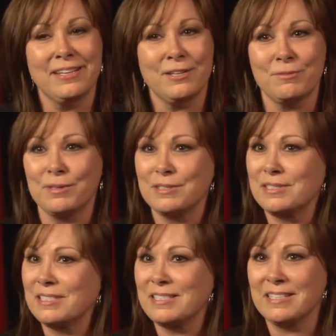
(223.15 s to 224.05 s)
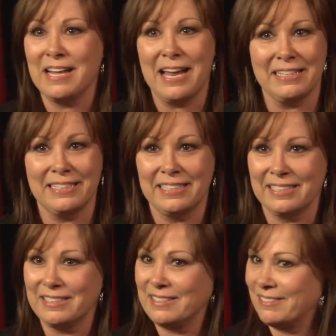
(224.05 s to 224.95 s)
the other one is just not
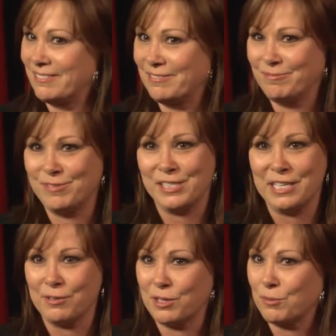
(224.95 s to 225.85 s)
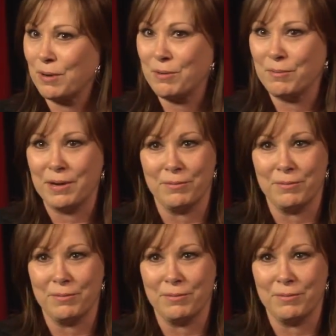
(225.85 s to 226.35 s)
gonna see it the right way.